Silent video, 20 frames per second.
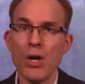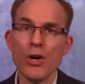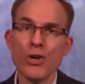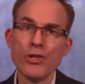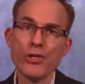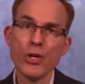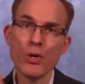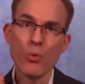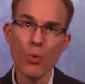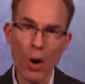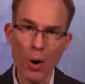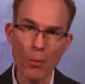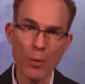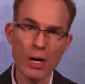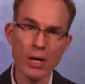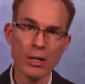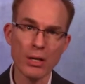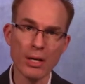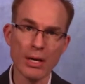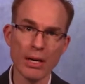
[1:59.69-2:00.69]
So what
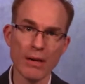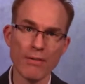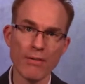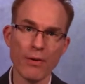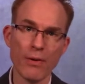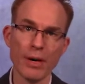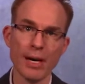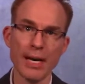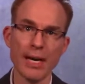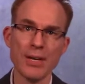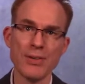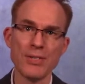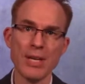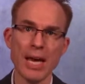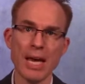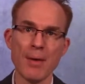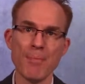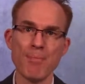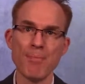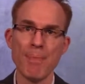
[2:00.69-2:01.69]
we're looking for is
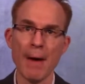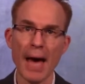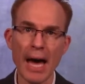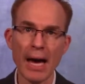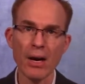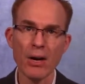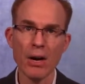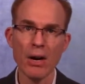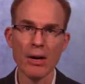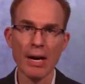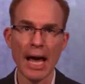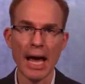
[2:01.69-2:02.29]
a background